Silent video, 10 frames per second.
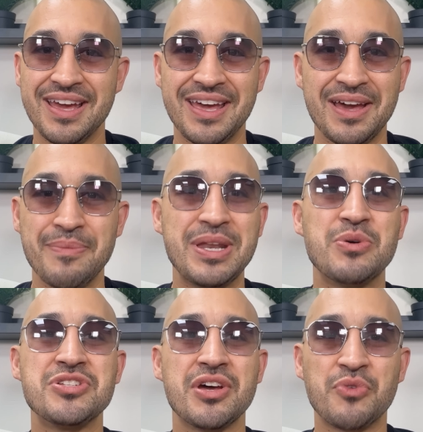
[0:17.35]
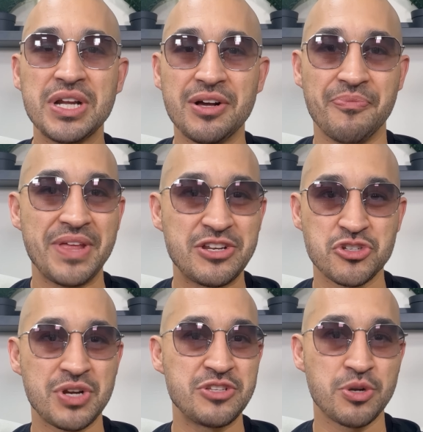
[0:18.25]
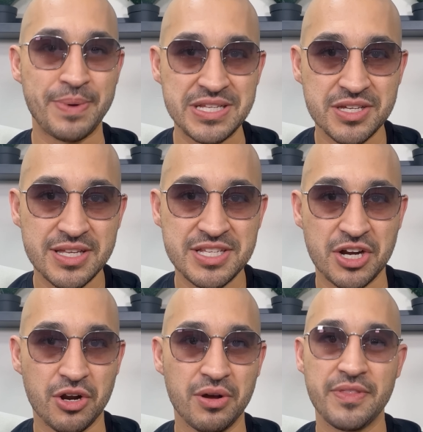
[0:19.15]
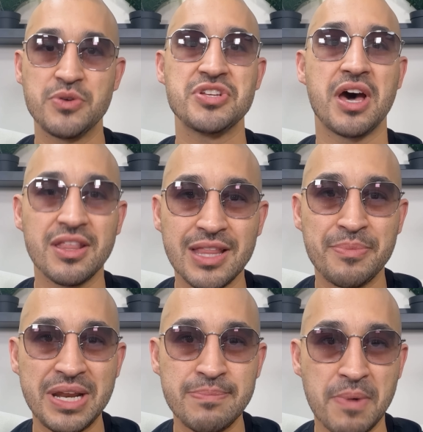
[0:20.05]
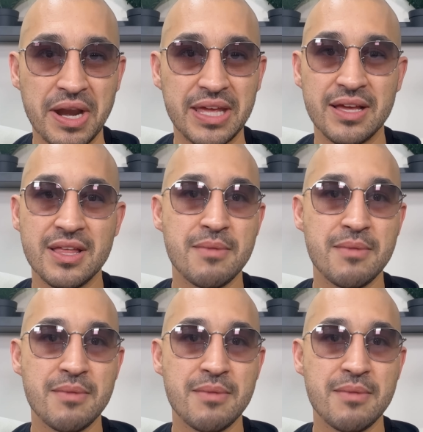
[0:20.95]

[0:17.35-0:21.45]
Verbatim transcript: Eh, I mean, it was unreal. Interest rates were basically zero. There was unlimited money.